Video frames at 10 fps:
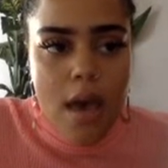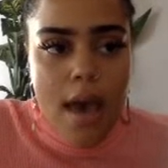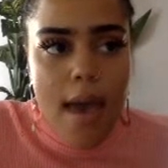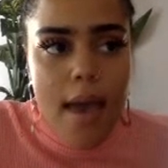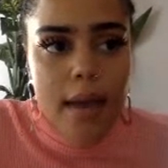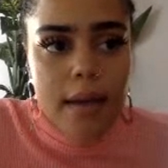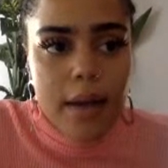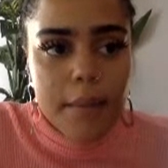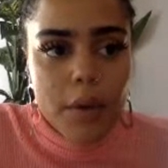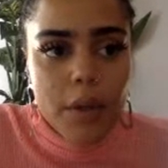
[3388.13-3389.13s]
And
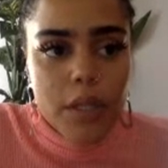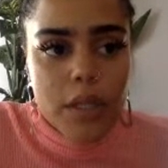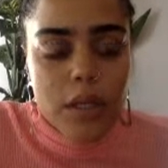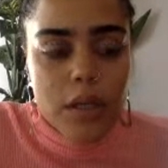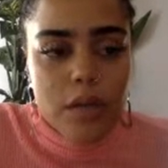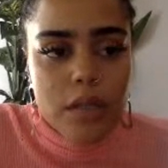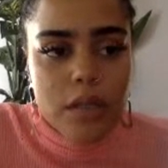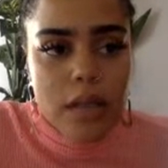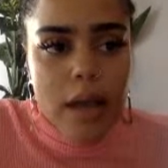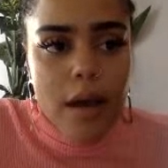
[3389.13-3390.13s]
I'm going to close this
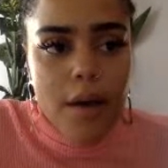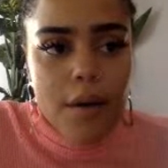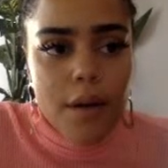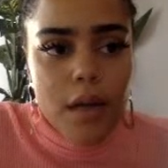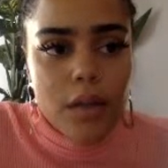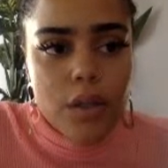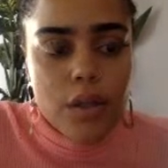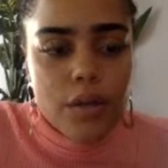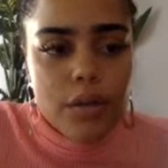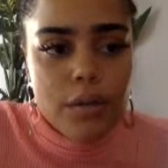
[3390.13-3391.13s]
out and
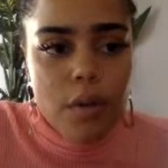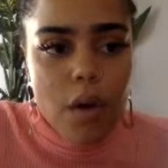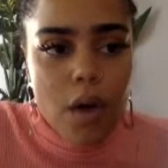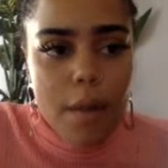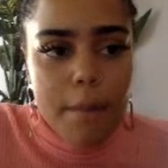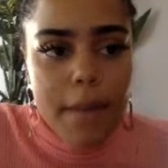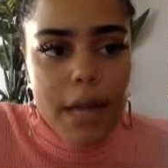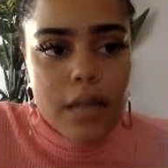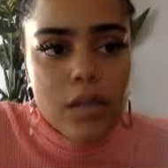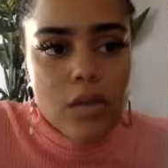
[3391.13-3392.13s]
show you all
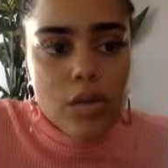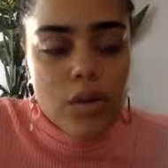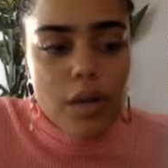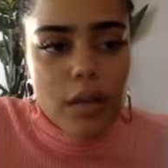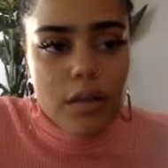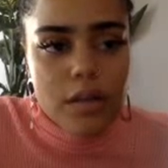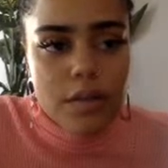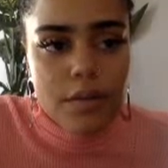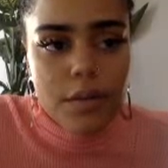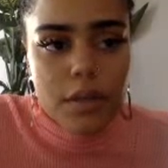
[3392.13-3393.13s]
my social handles if
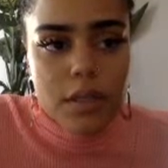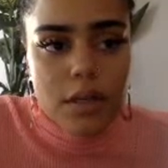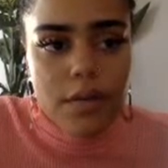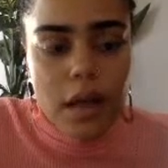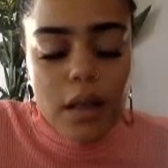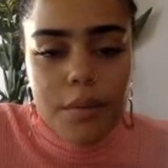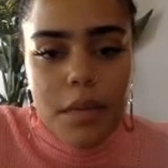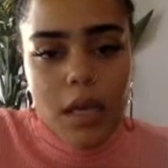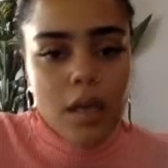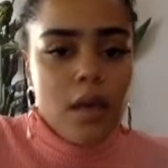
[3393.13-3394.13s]
you wanted to follow
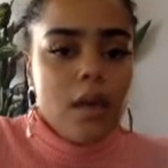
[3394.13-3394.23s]
me.